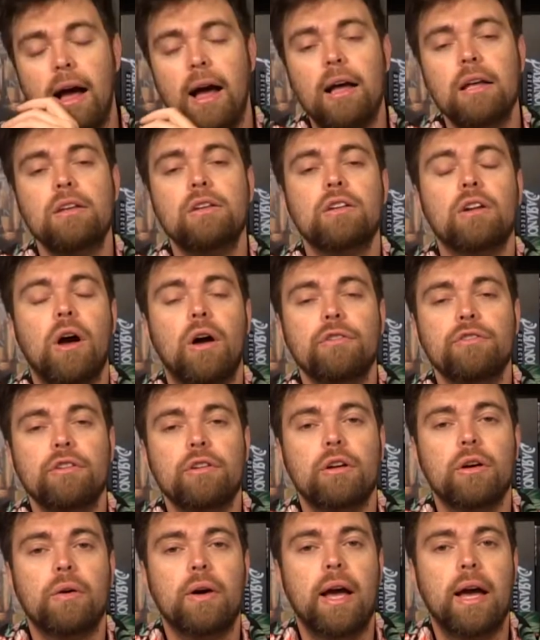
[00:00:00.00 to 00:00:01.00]
Uh, you can
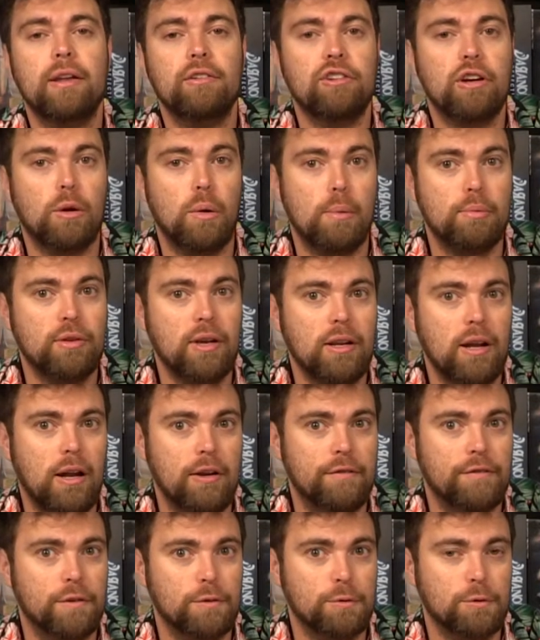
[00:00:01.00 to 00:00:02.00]
also go ahead and check our website,
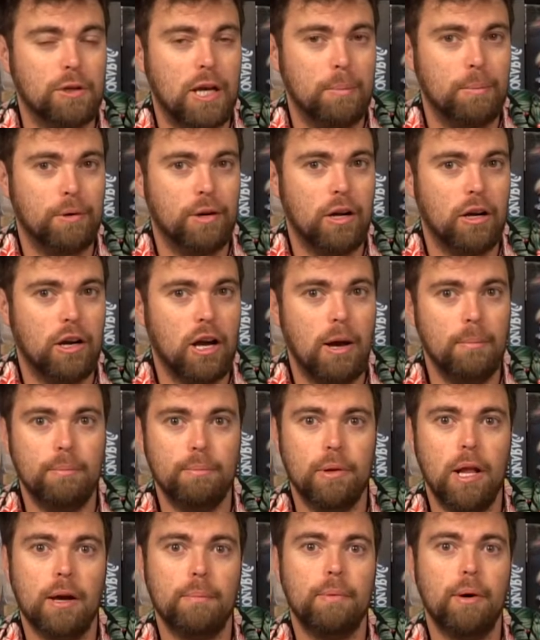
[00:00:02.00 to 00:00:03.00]

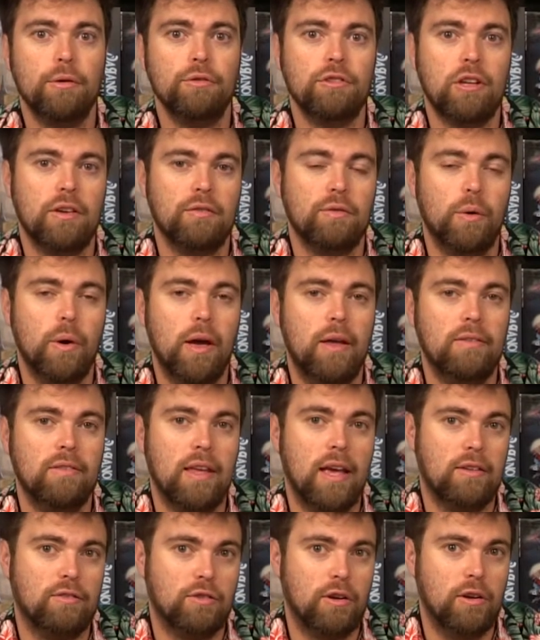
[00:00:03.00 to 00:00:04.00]
unfilteredgamer.com, blog posts, giveaways,
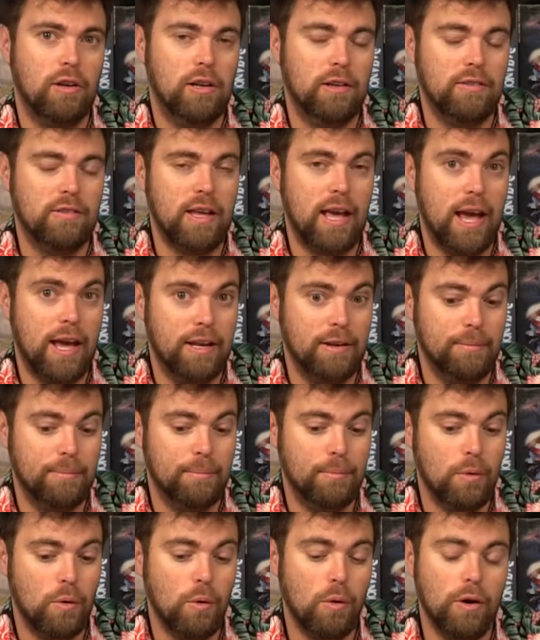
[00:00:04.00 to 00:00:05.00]
Kickstarter lists, and
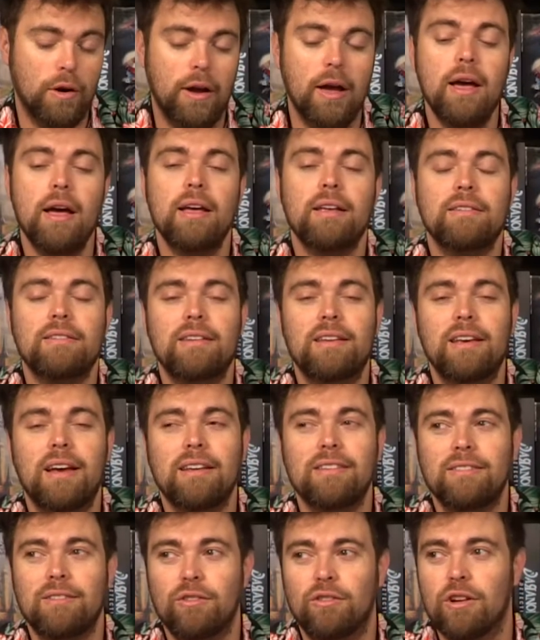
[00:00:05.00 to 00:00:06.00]
more. See
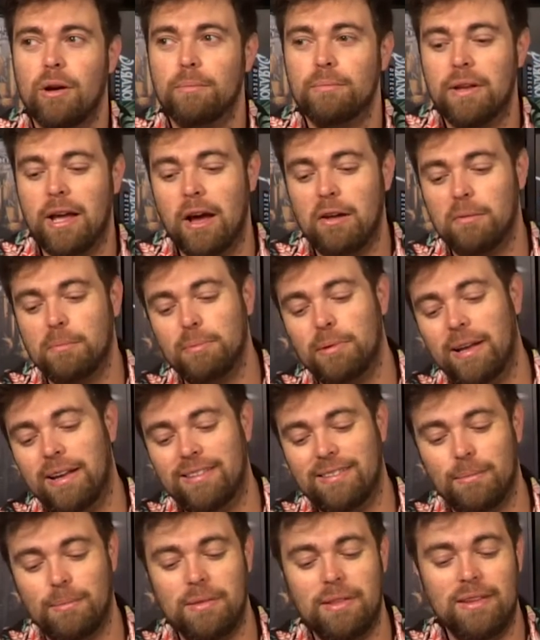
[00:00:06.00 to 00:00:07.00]
us jump down and play
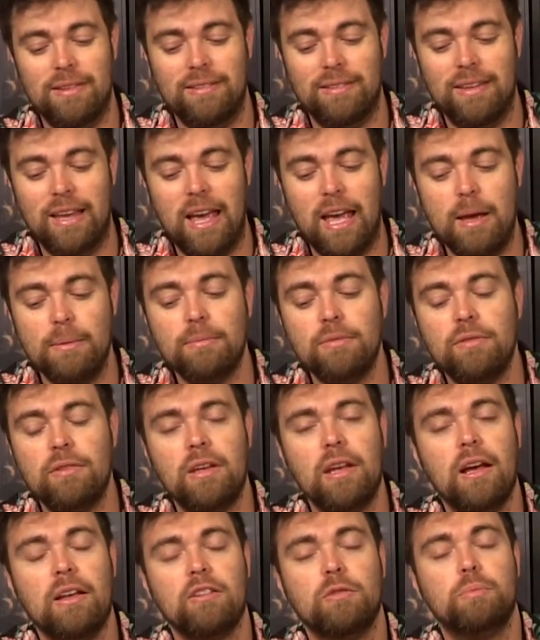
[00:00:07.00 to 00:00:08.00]
some of these games,
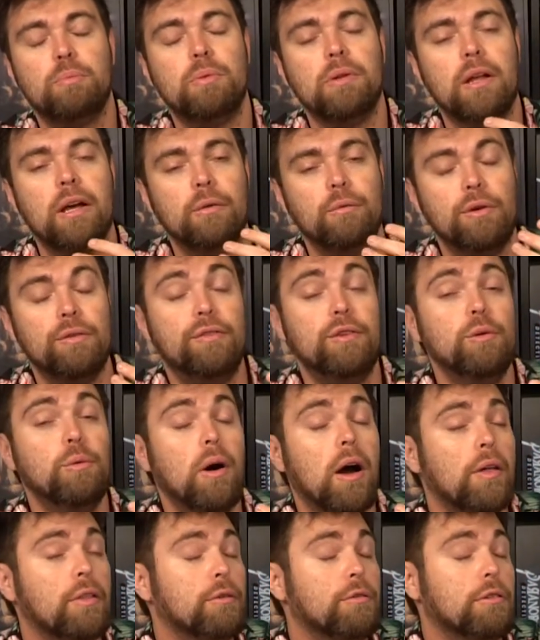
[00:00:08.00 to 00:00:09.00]
see us play
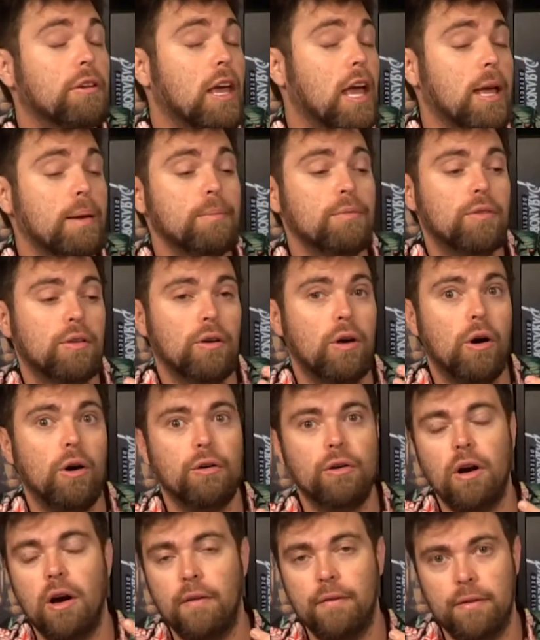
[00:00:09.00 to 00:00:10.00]
review other games that
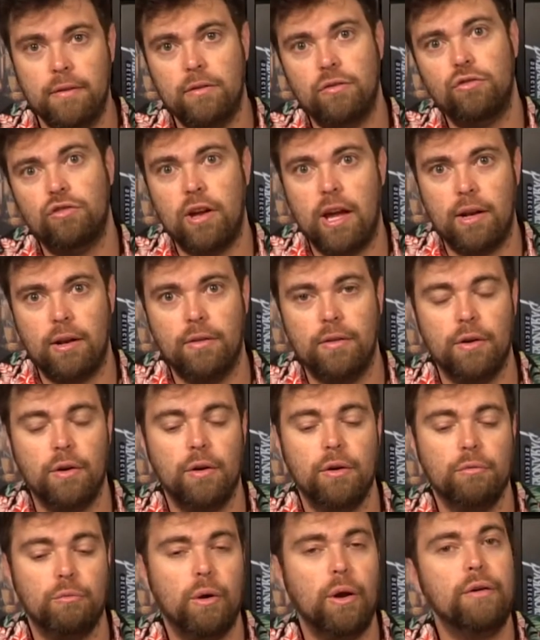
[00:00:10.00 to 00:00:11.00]
aren't on this channel that
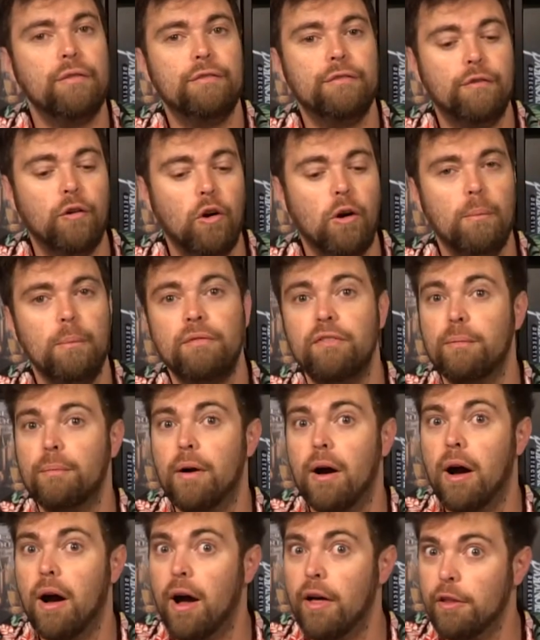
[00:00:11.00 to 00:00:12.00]
are in written form from
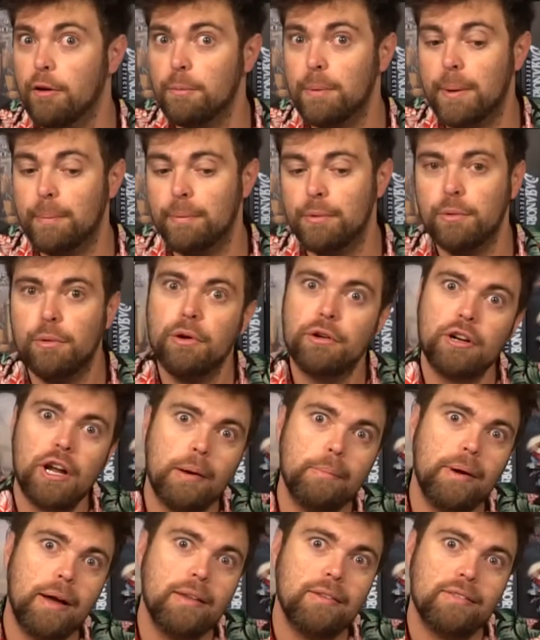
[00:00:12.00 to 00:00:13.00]
other people who are
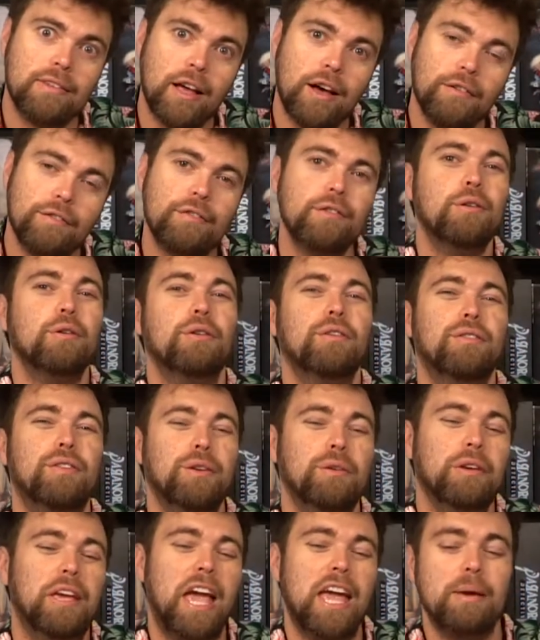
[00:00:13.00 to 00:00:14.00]
not myself who
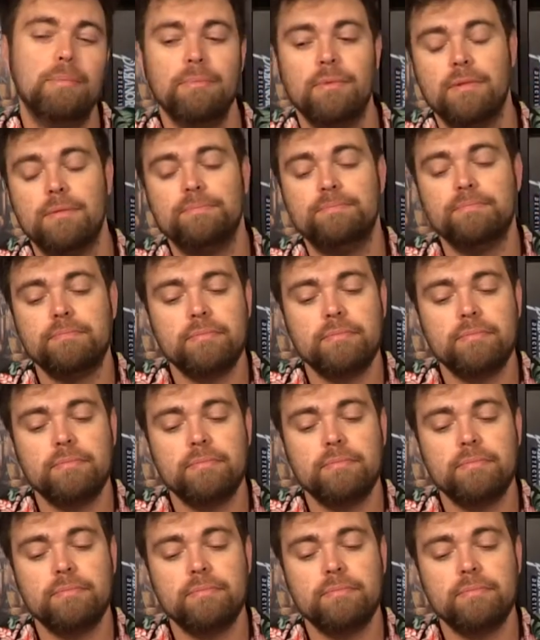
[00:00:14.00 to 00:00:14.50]
review games.